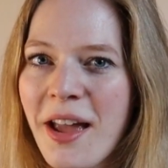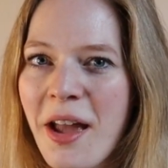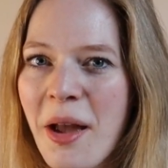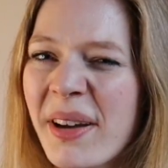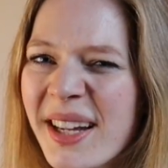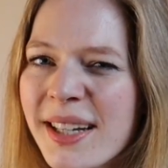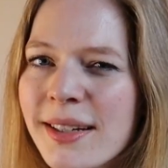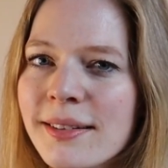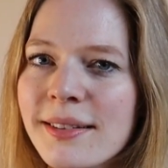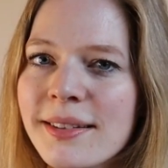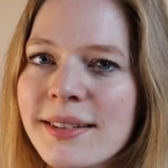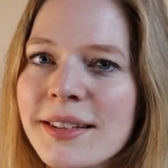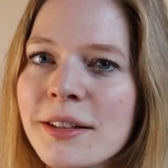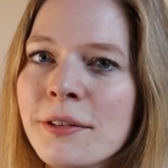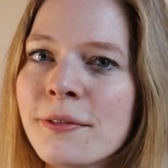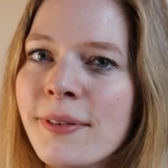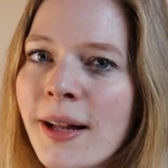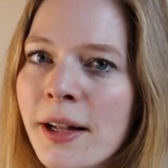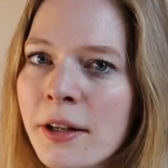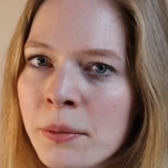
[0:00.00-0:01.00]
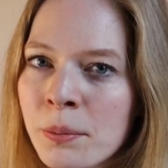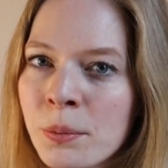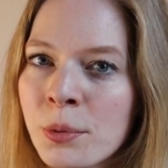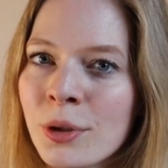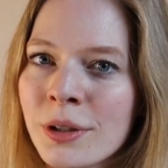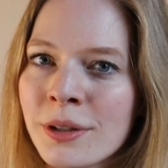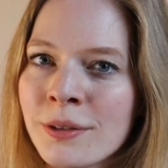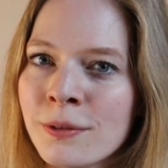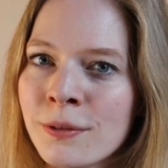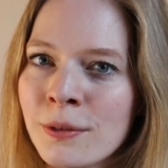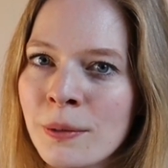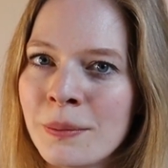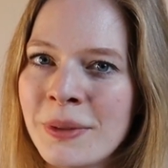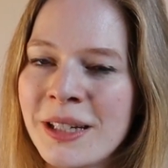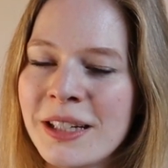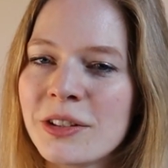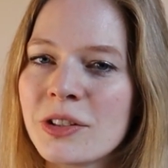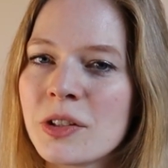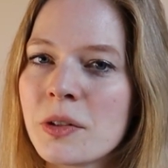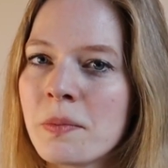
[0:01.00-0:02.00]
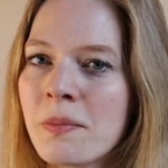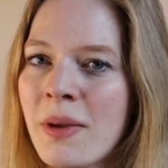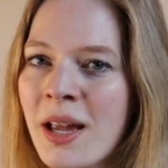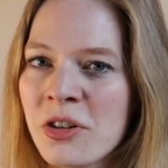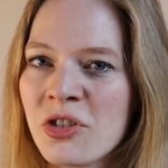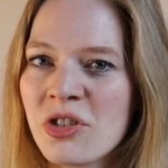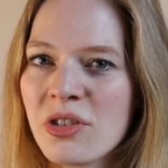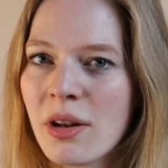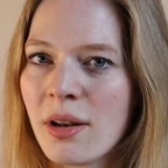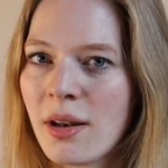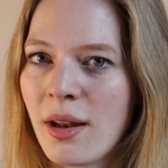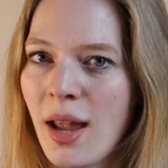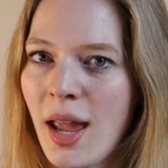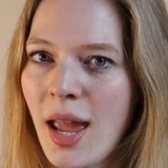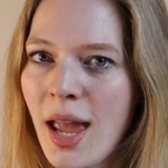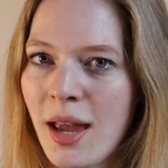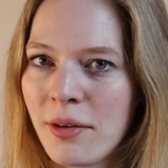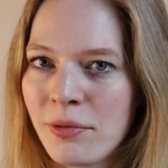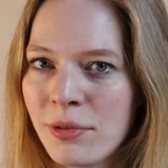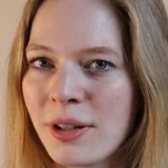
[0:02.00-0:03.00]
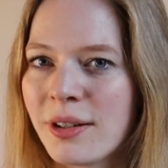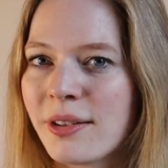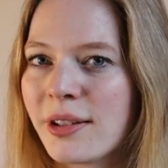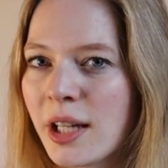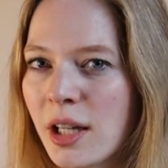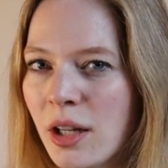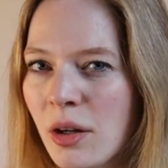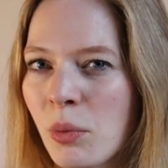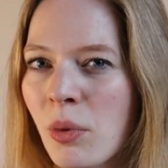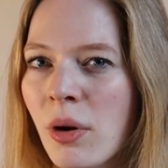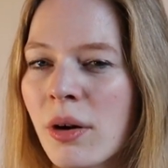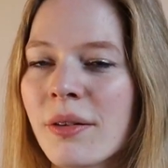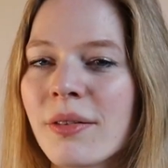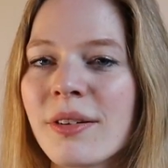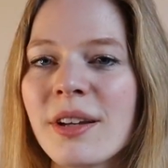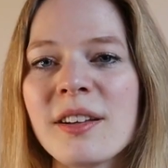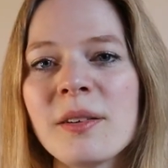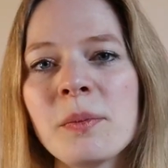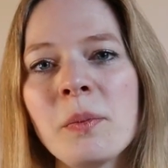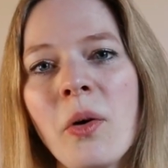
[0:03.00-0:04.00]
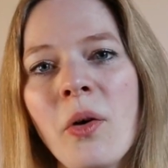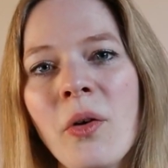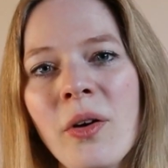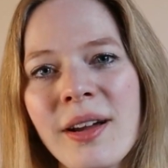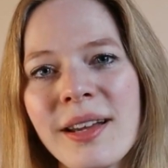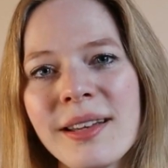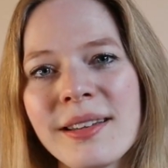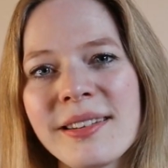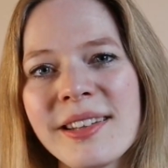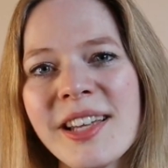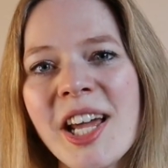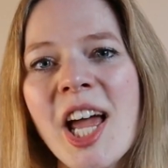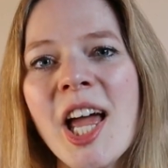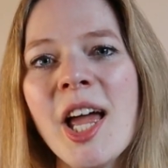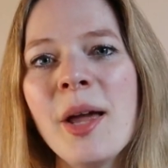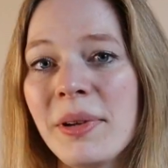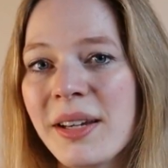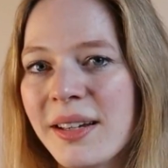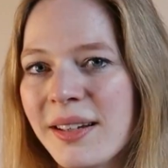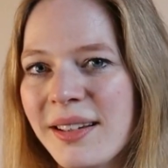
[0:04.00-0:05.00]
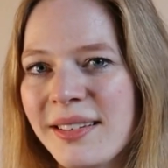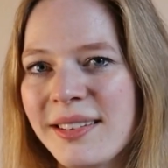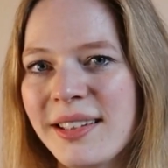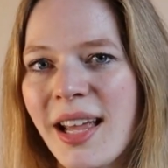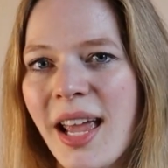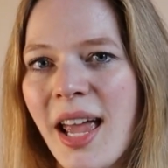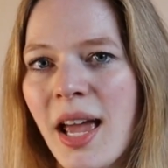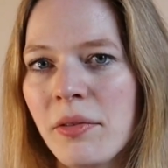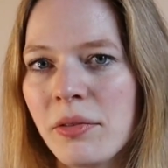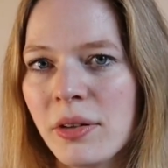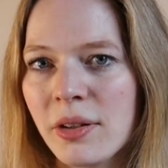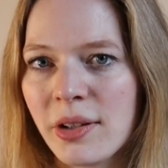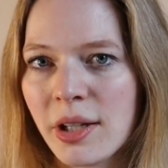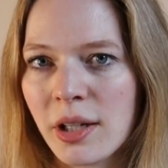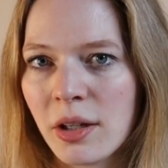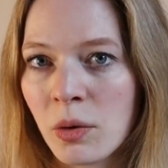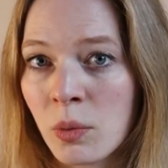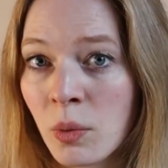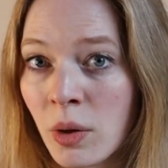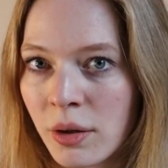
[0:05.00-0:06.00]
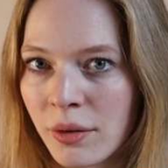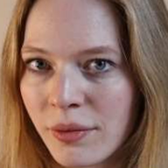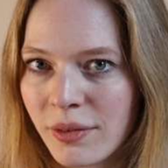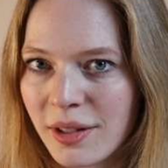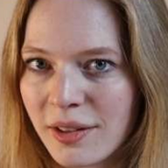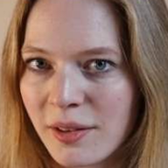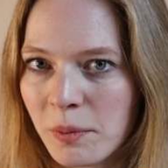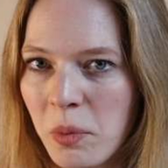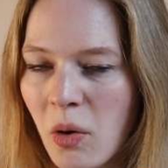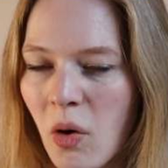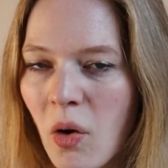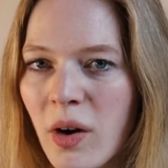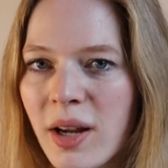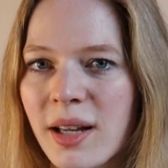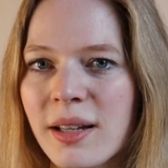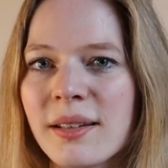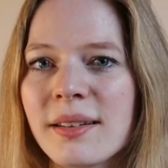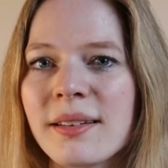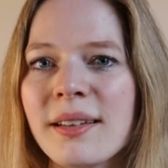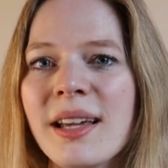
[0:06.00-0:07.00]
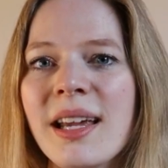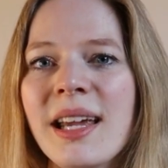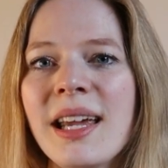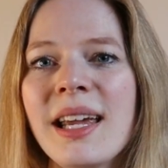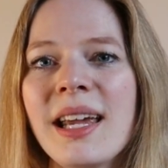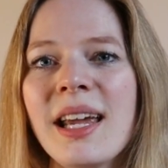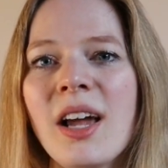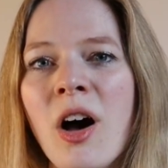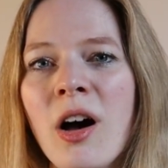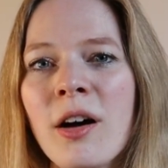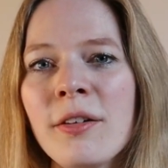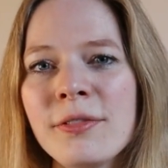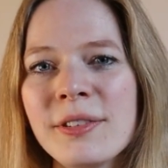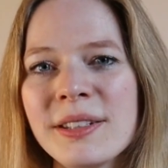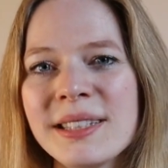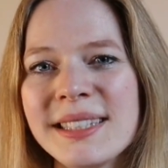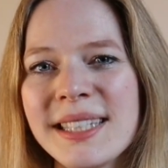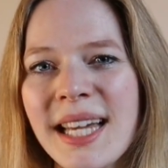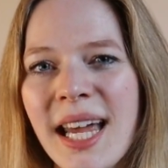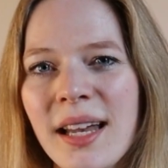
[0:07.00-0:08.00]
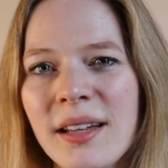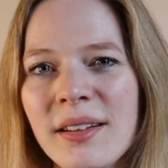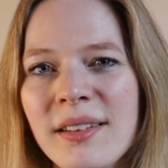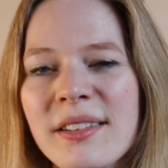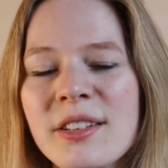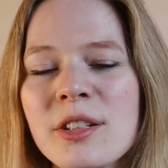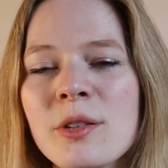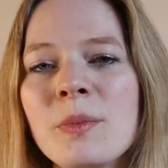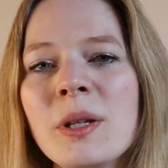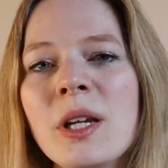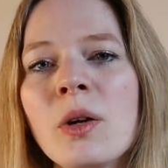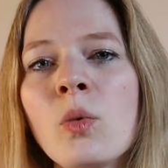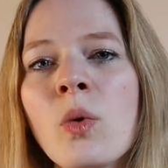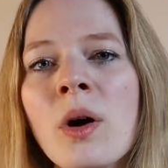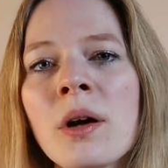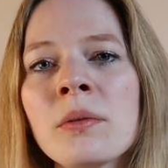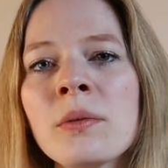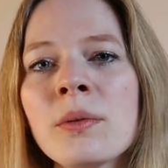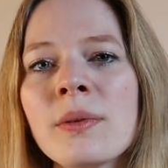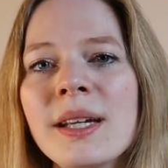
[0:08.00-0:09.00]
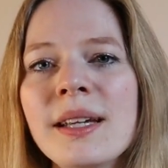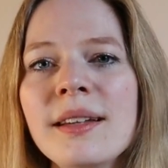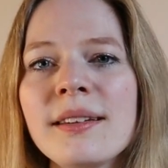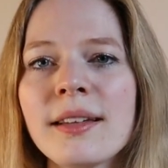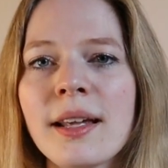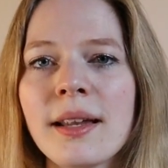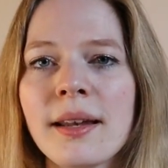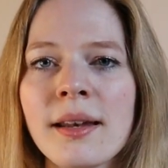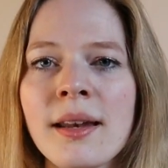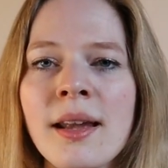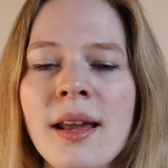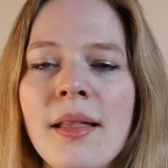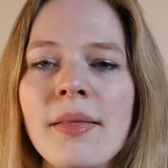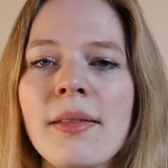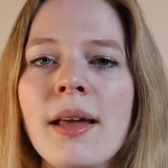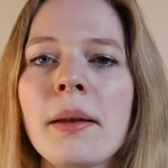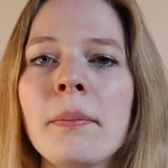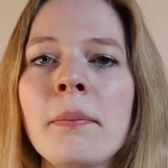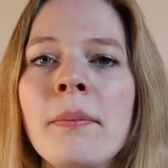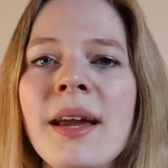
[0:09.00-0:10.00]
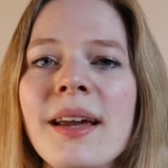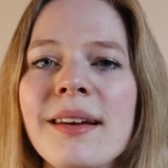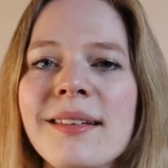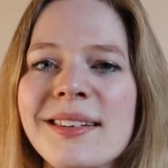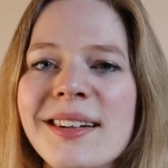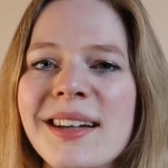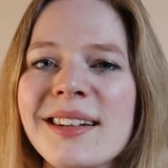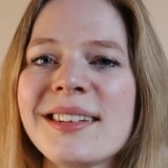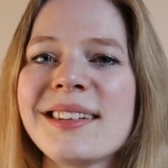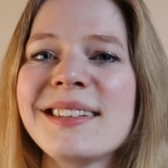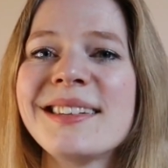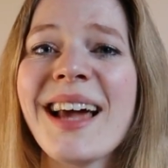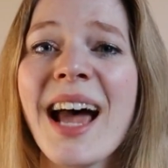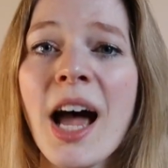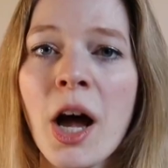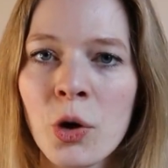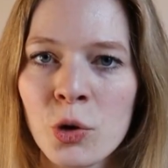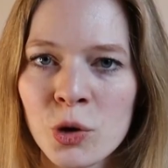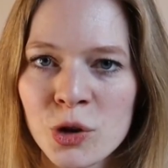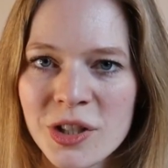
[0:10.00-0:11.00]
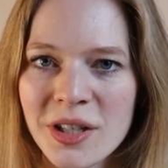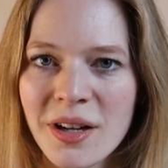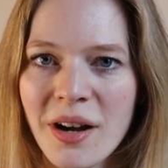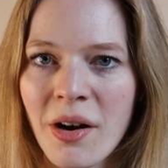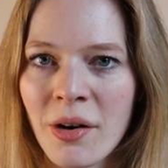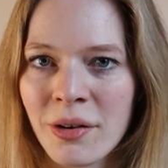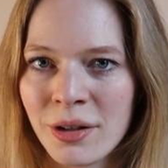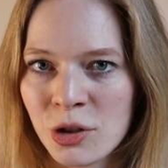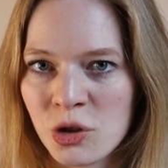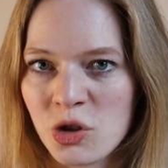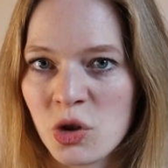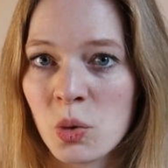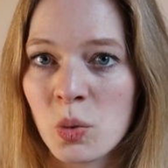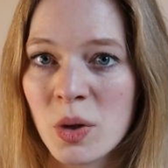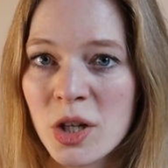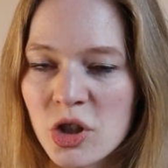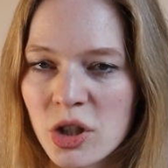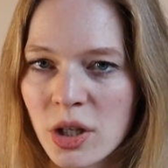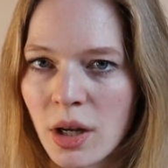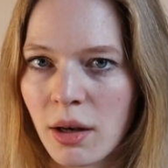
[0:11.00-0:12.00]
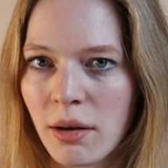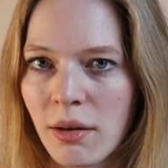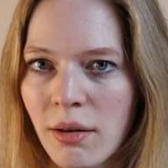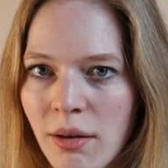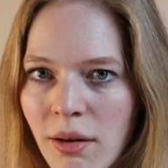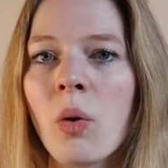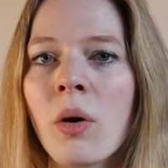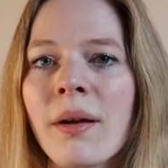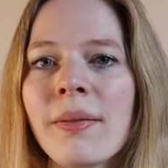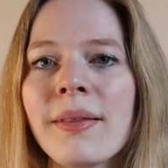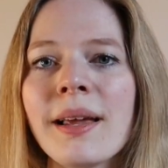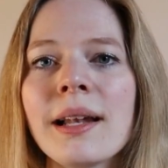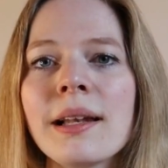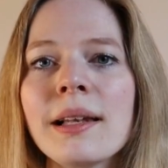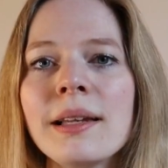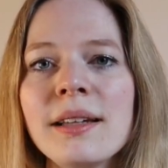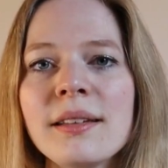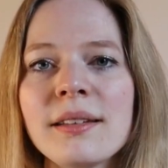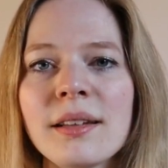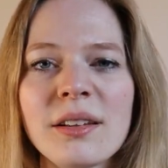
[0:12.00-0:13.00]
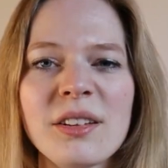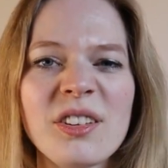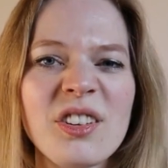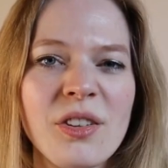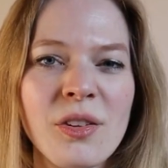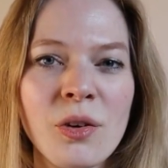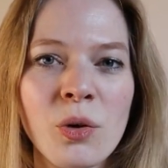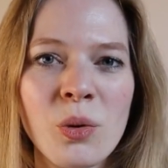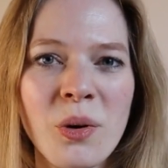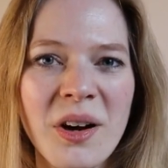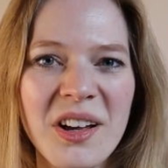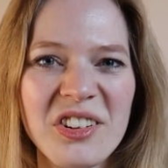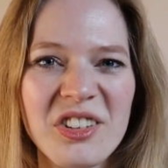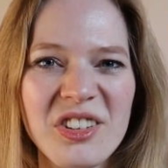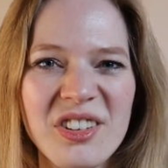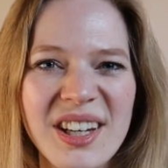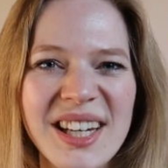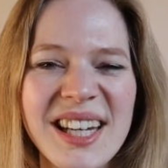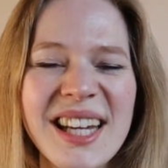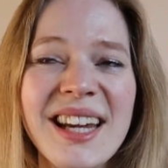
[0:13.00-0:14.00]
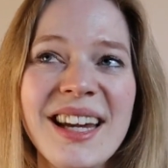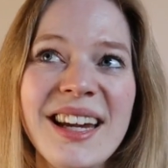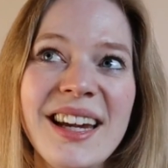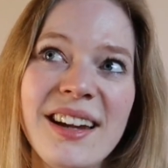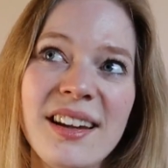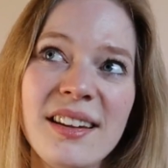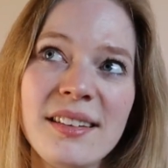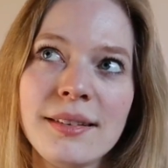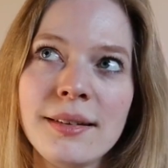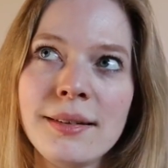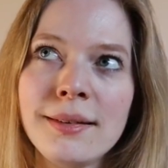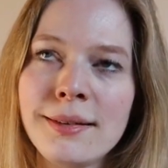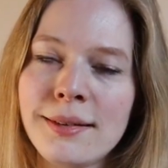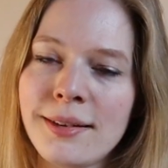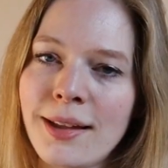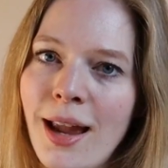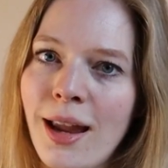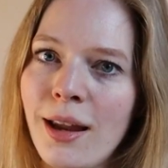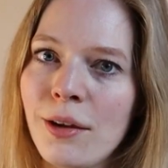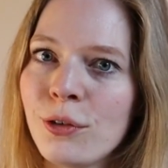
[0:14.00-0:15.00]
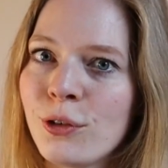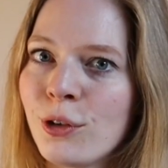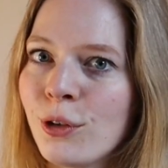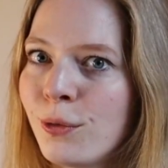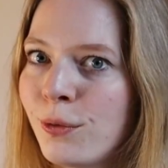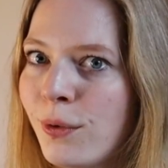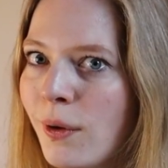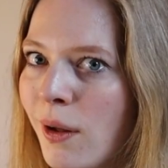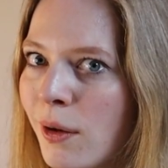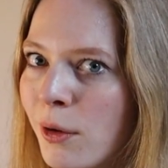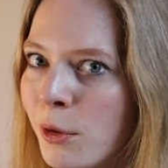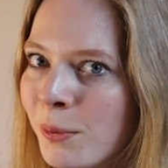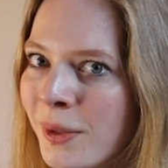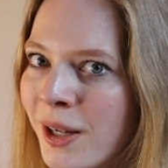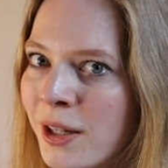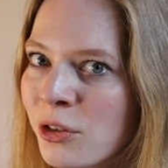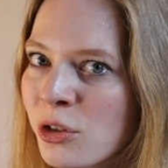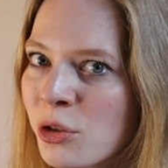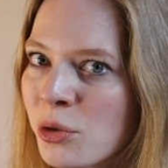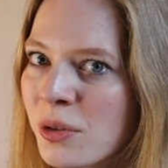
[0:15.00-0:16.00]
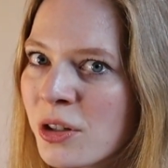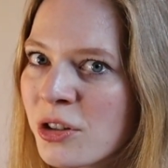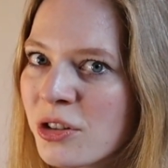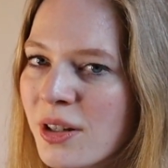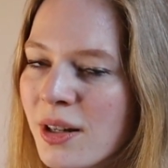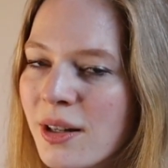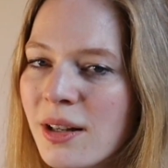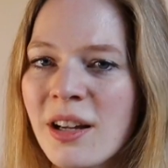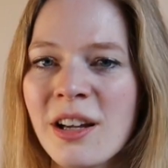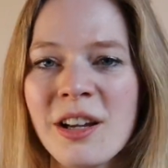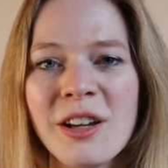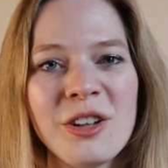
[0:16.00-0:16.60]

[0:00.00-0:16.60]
But it still felt important for me to mention every single one of these points because every single one of these points often tends to be one reason that makes us doubt our intuition or that leads us to the question is it safe to follow my intuition?